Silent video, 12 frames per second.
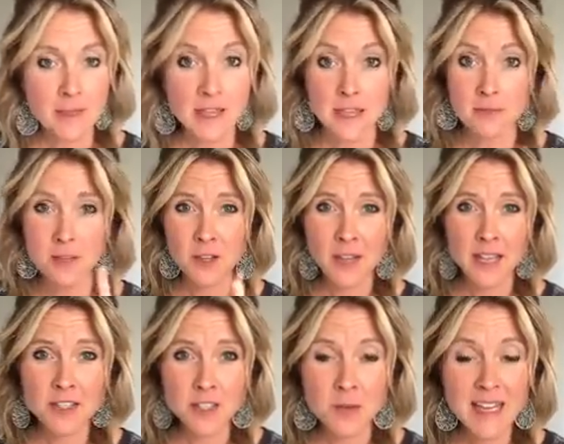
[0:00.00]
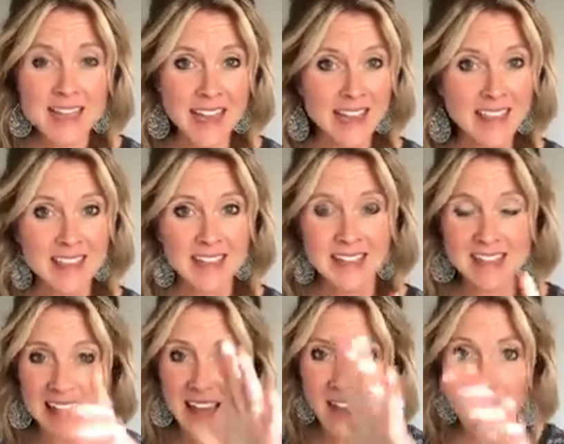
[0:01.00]
If you're not doing that, then
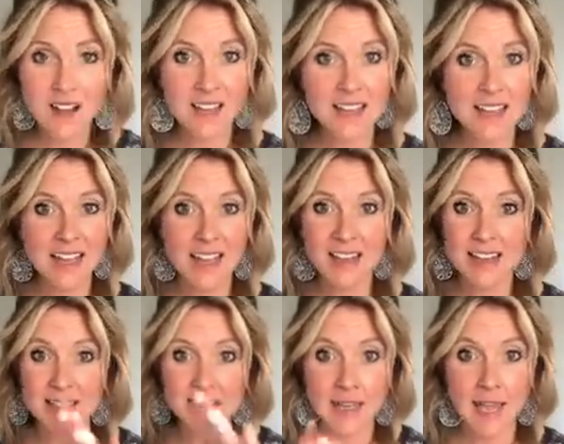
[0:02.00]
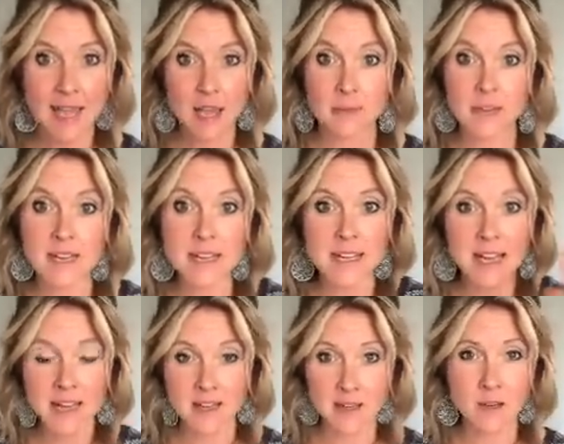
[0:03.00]
that holiday gain is going to happen
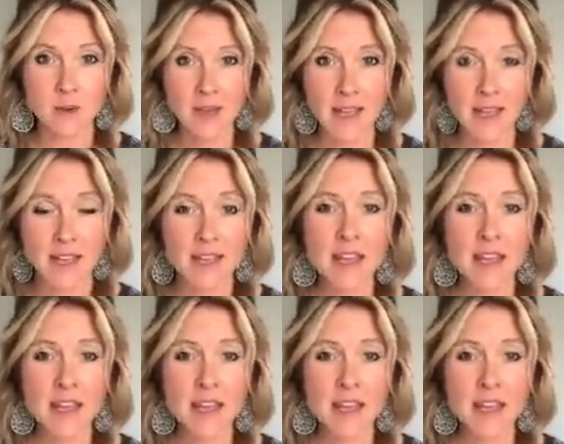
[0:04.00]
again, okay?